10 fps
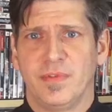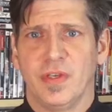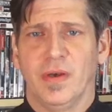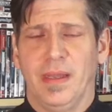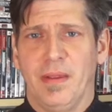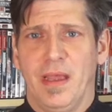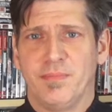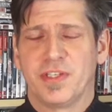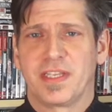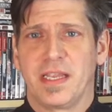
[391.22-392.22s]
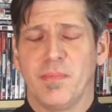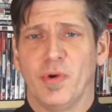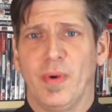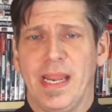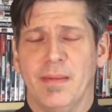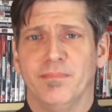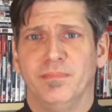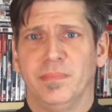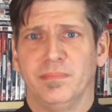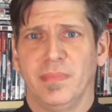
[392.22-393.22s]
So I'm just going to get more RAM,
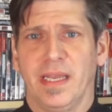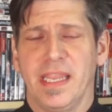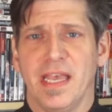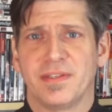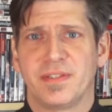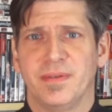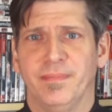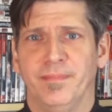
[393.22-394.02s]
I guess.